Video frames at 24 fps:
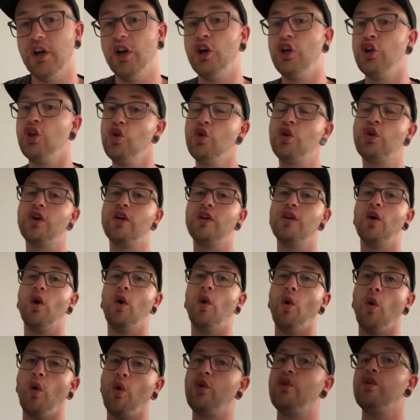you could
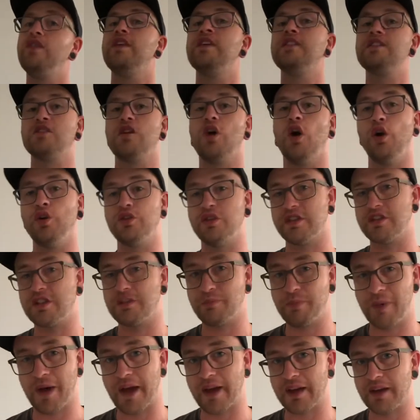order this car to
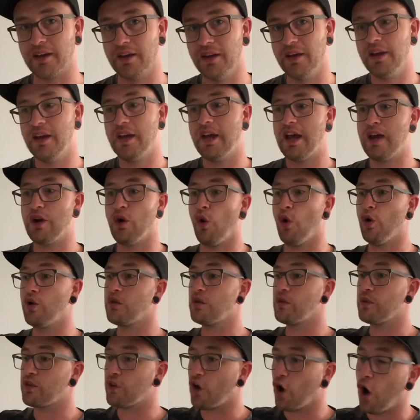spec and order
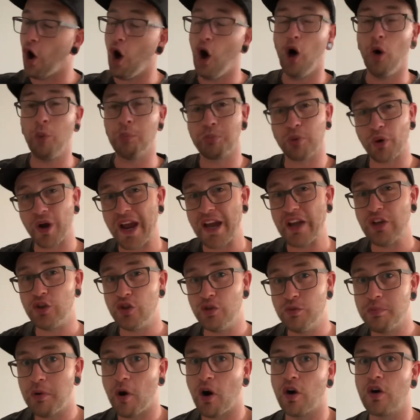it with all brand
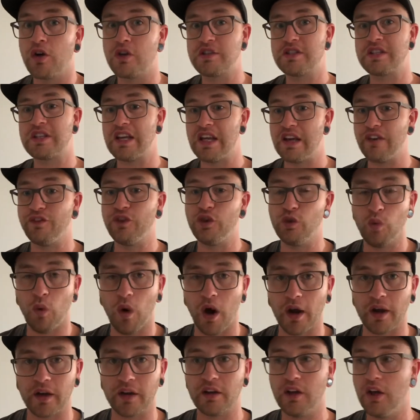new parts if you
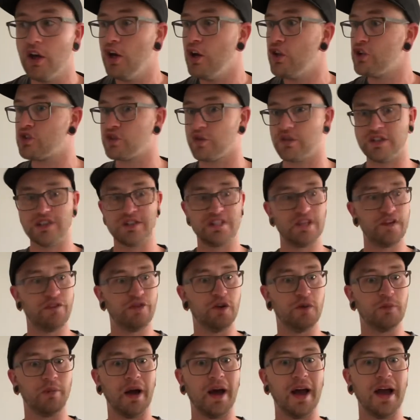wanted. So it's as if
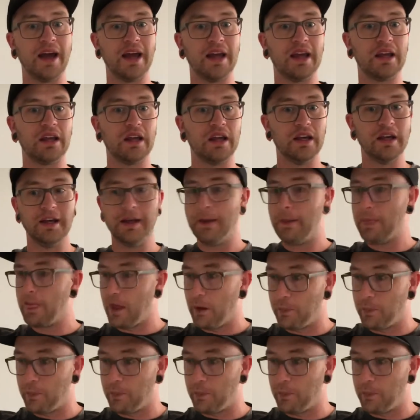you're buying a